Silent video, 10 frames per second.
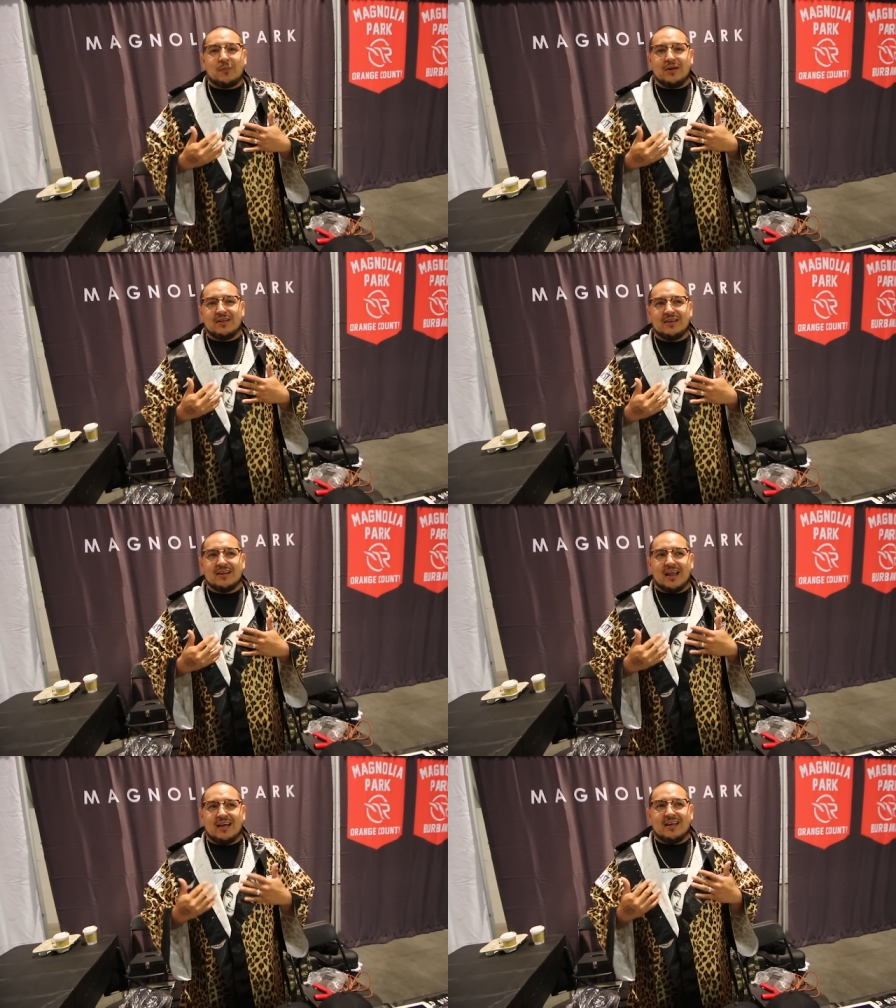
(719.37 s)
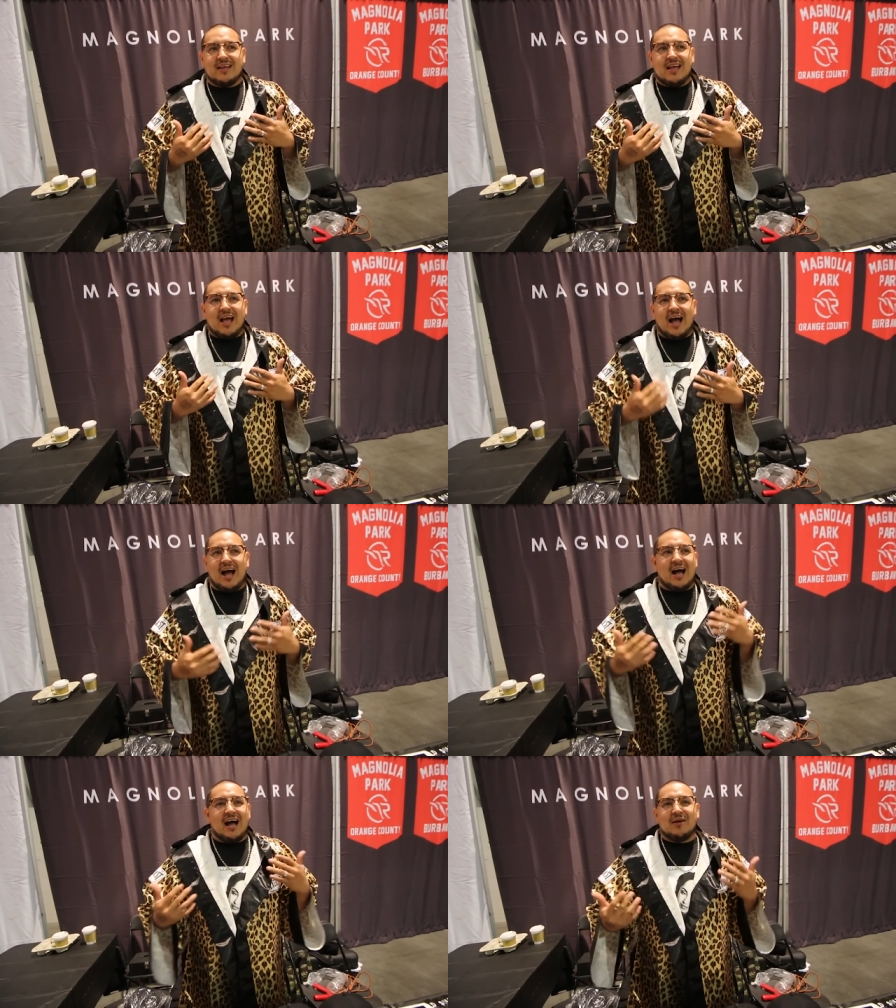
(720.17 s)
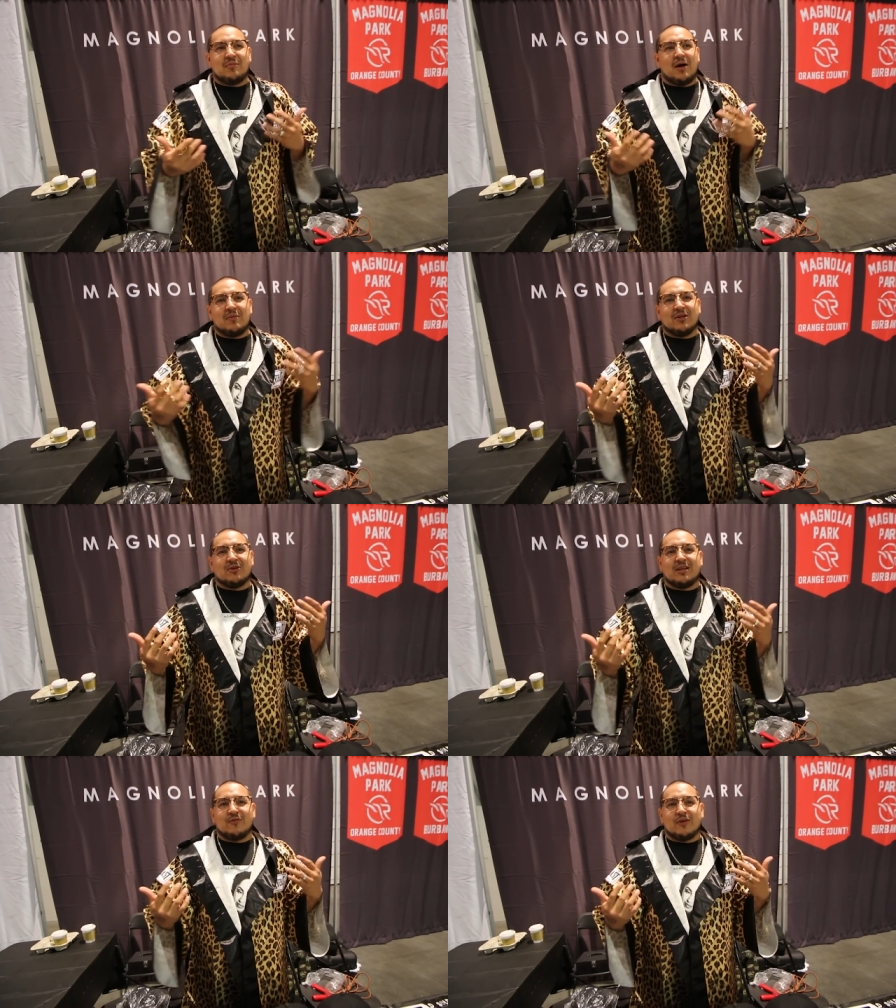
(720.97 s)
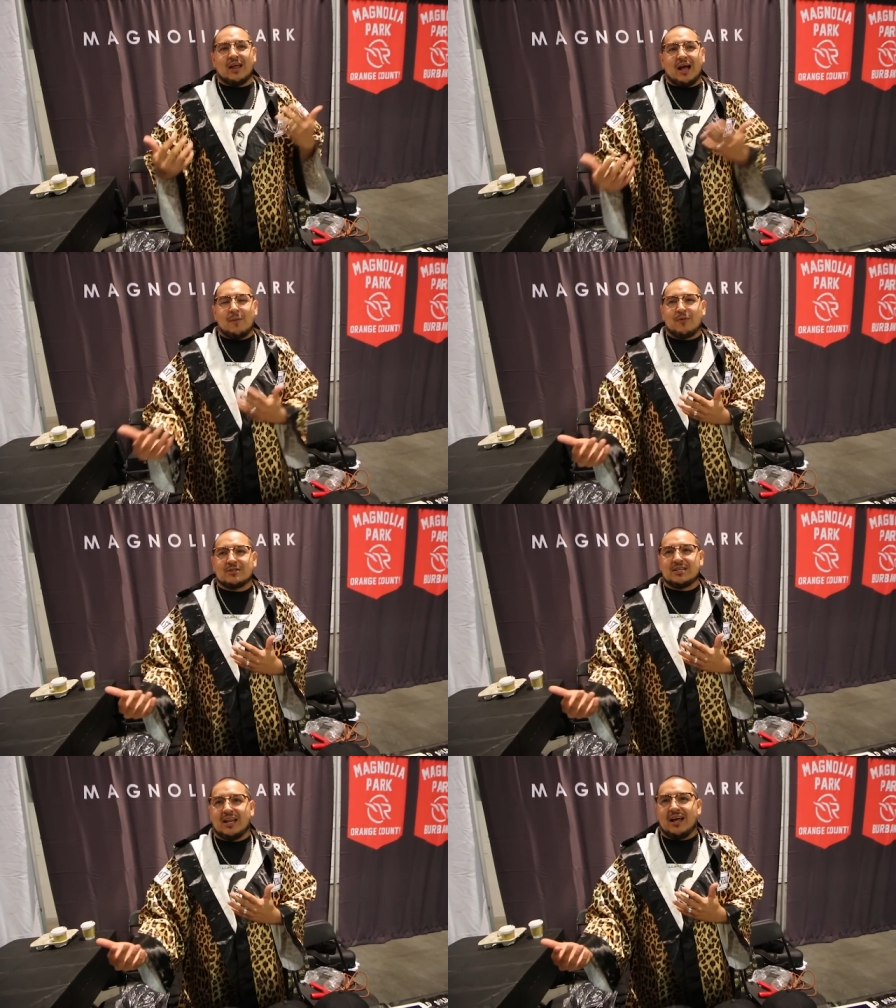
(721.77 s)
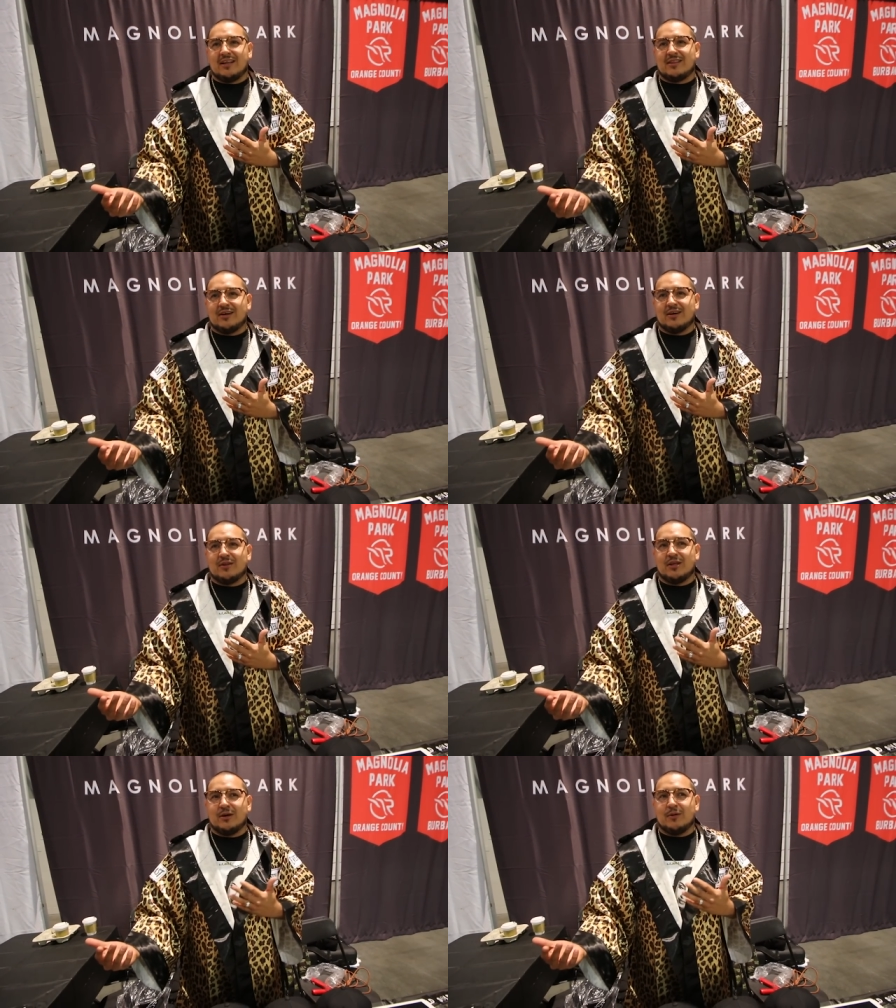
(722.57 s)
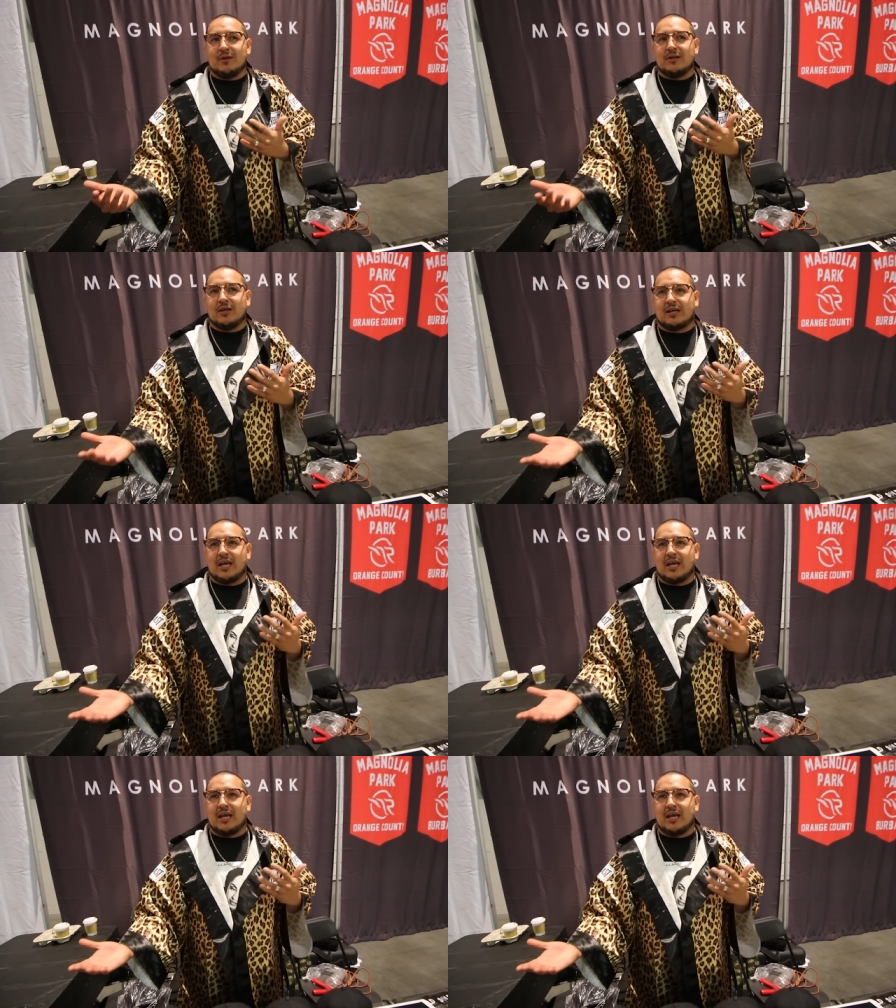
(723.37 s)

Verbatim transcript: opinion, like I, I'm a little different. Like I personally like the the the